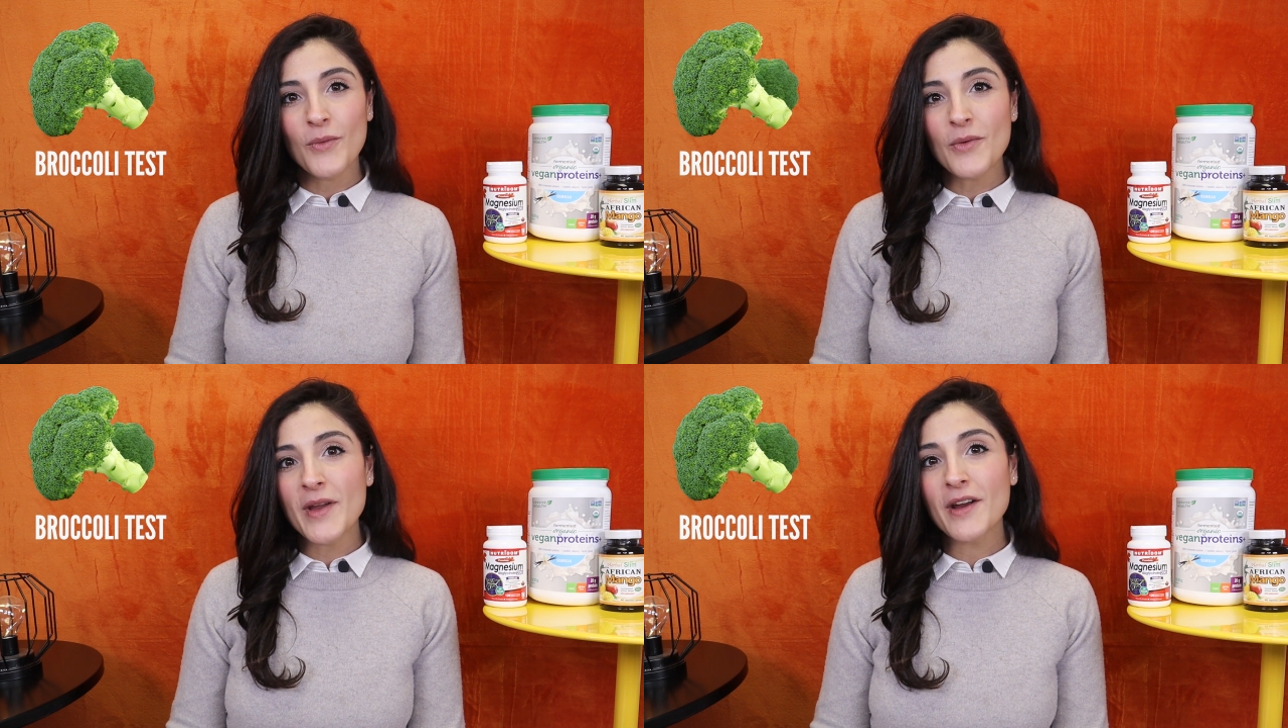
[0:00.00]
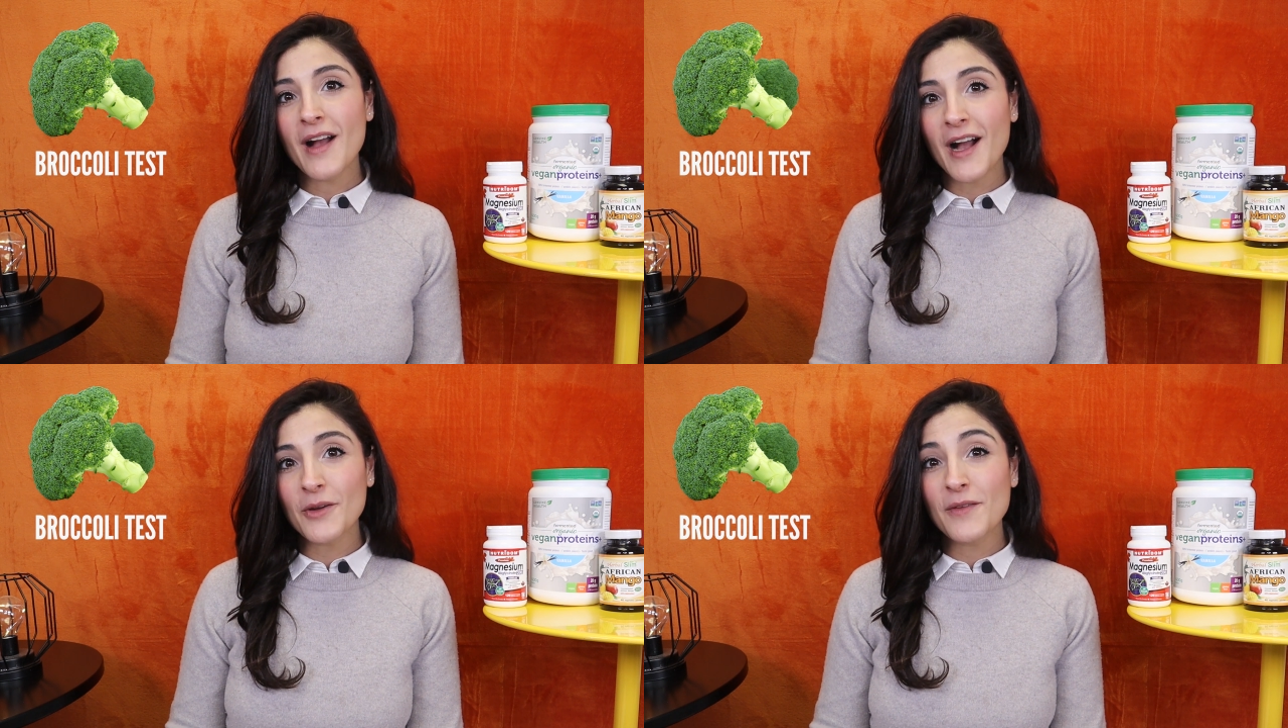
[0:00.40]
When we
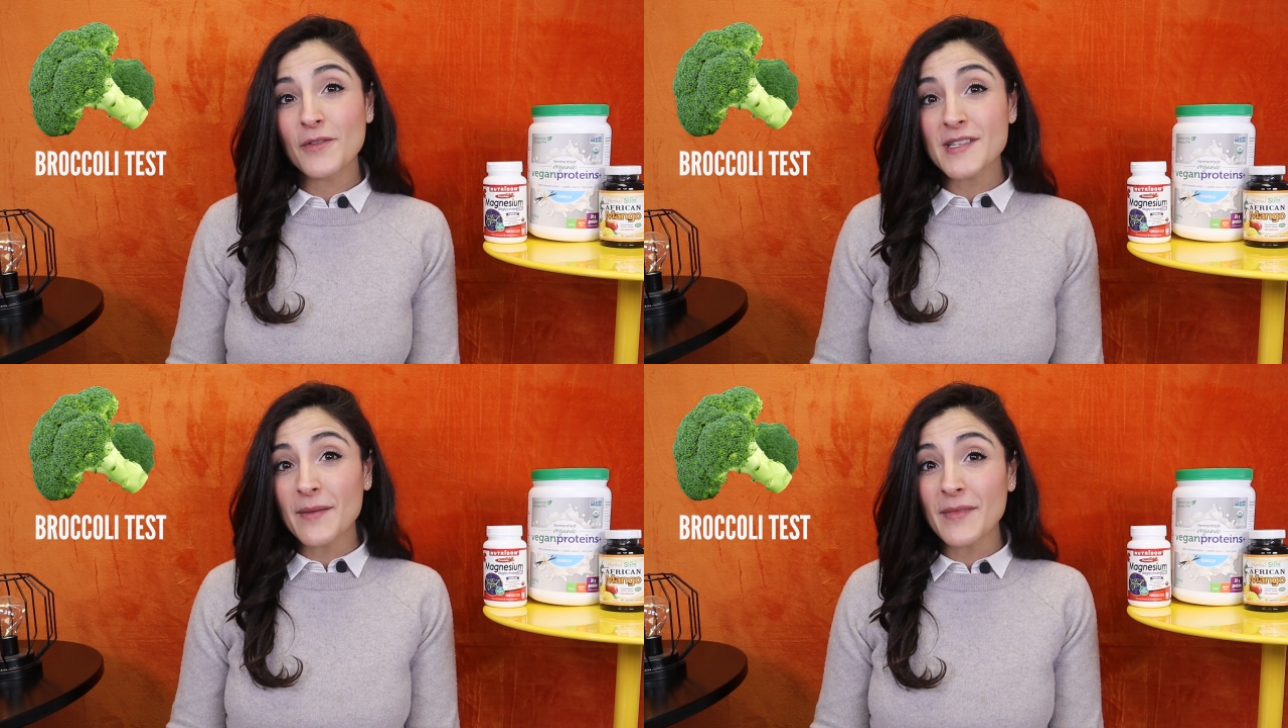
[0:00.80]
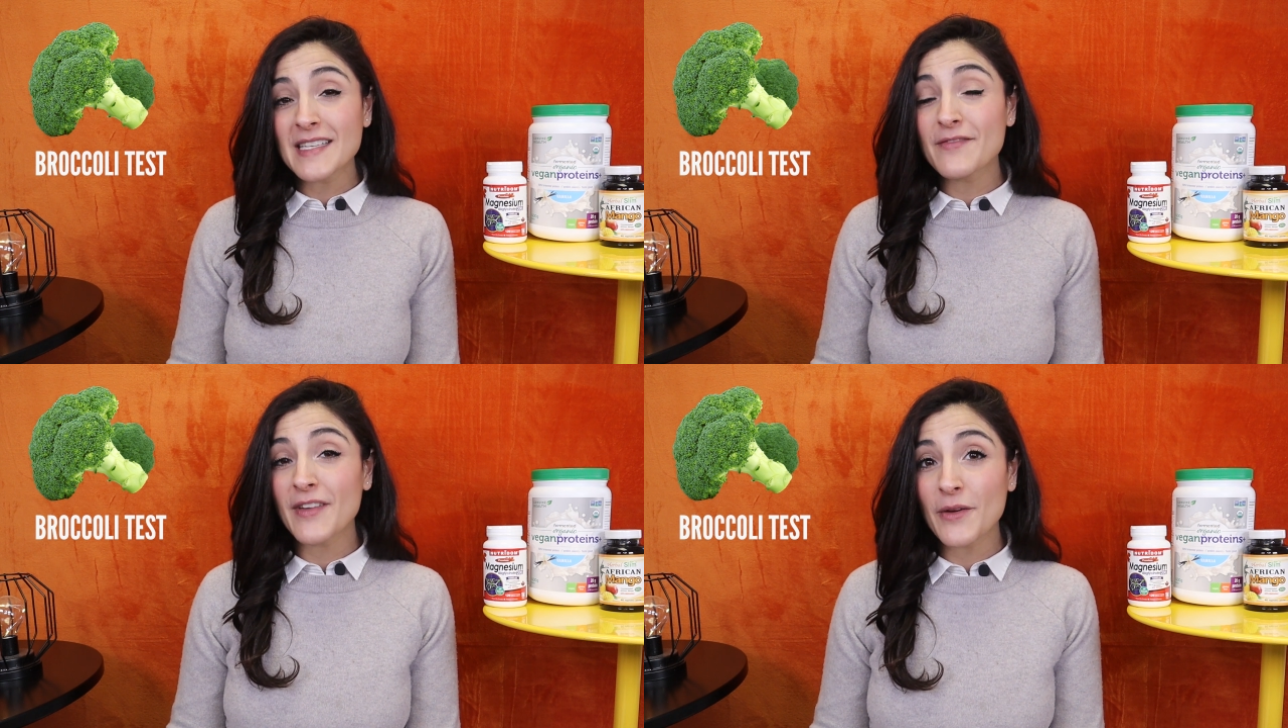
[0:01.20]
are hungry for
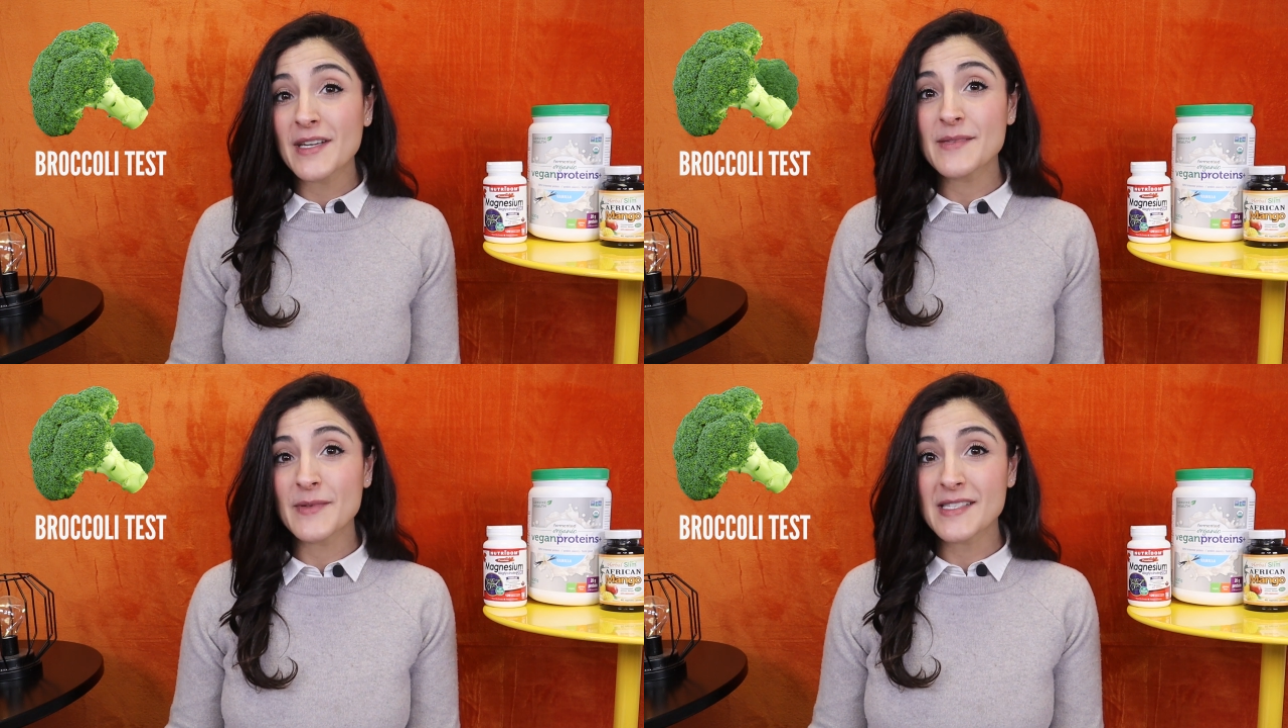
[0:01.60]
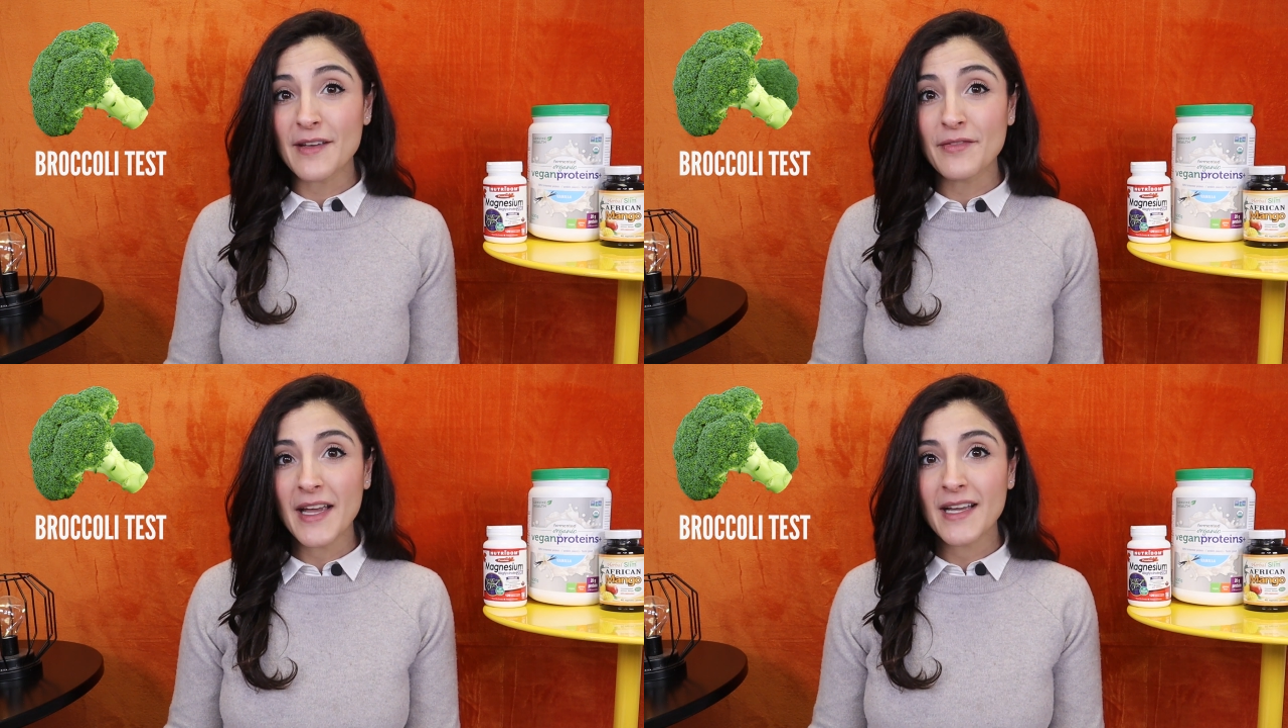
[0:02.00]
something very
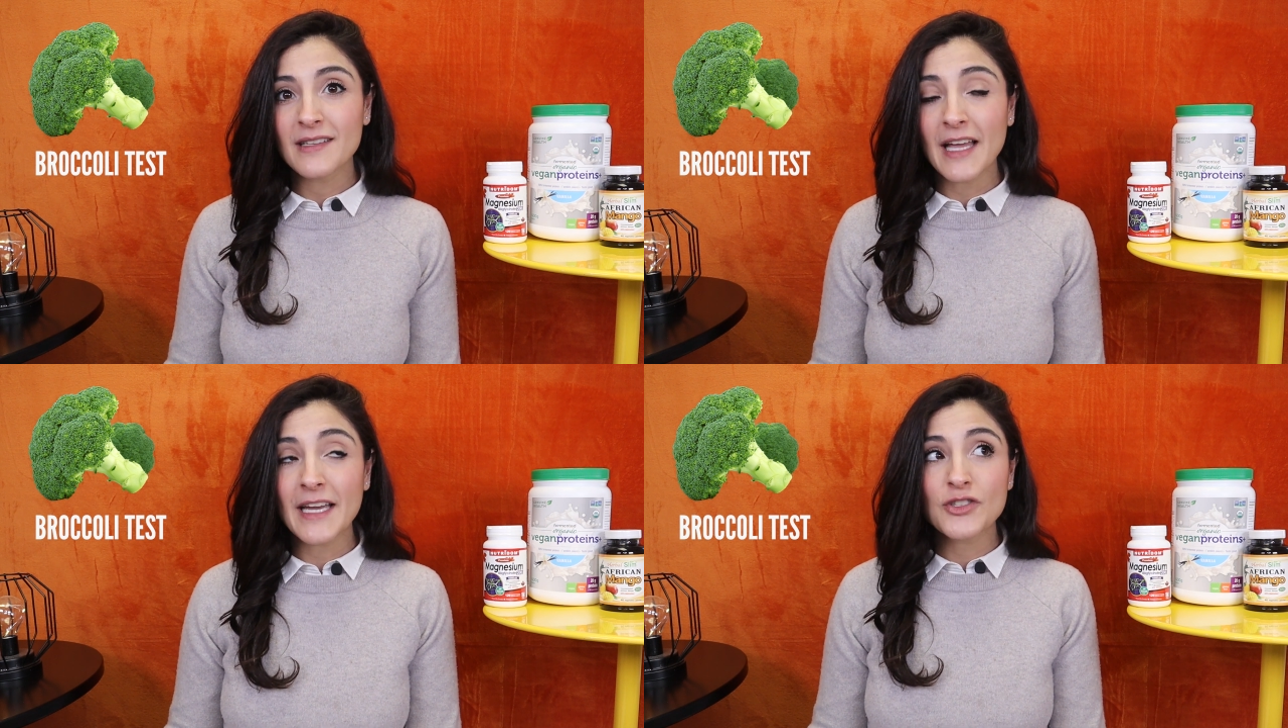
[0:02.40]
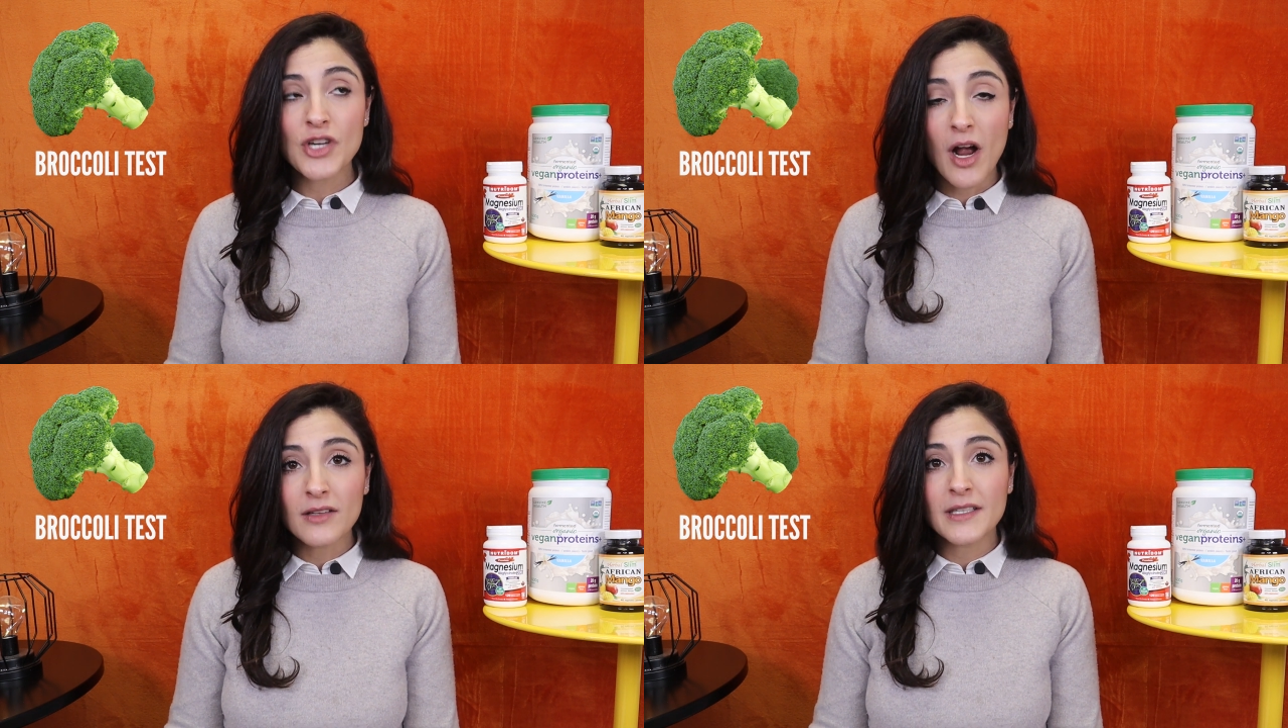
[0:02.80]
specific, like
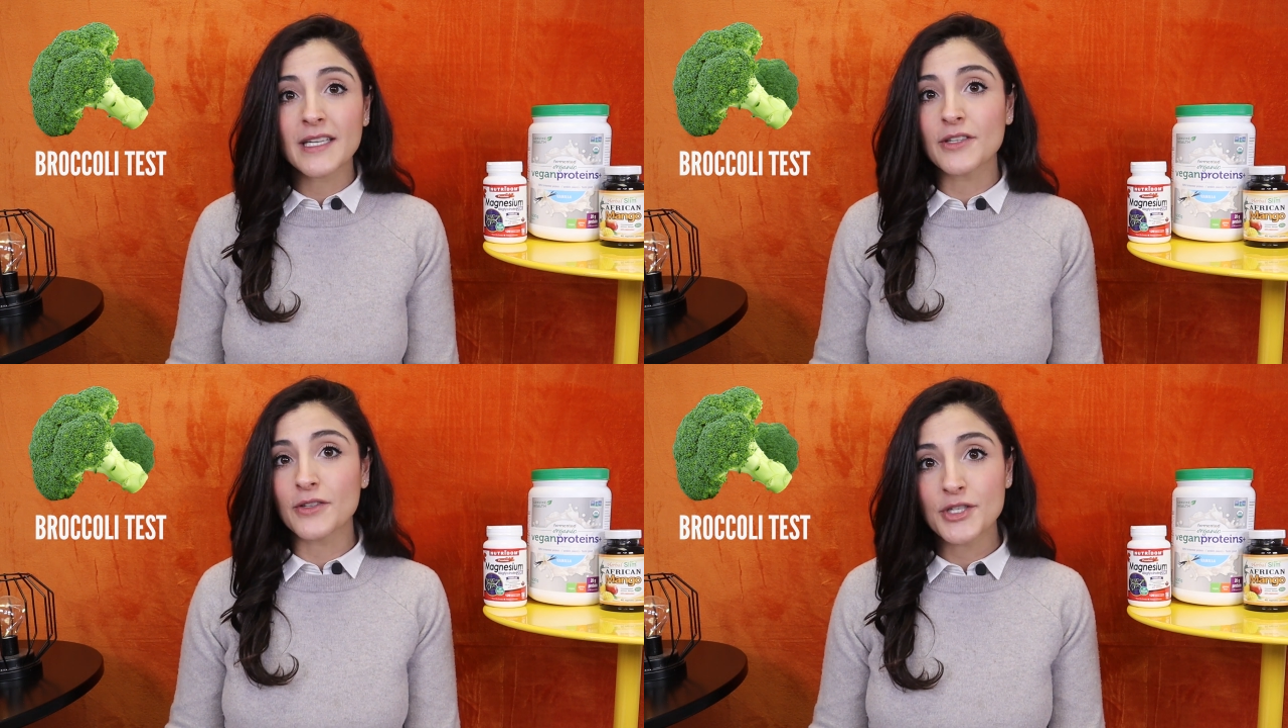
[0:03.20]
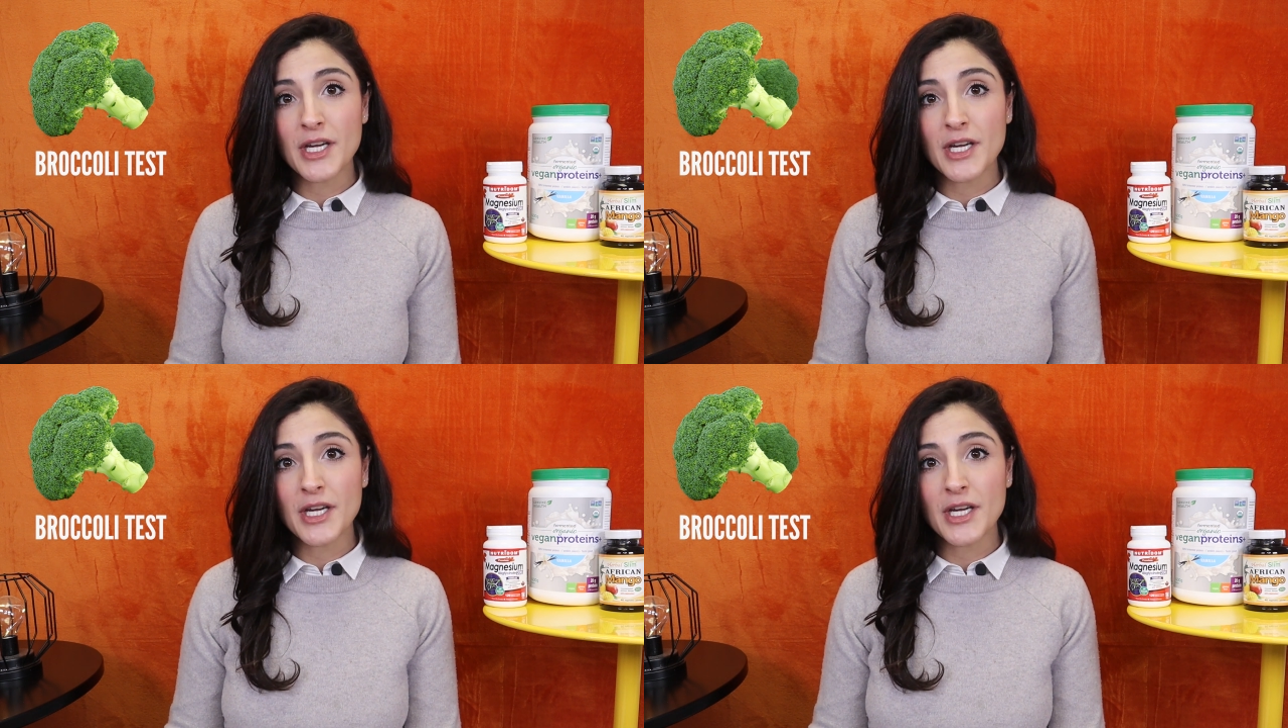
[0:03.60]
chocolate or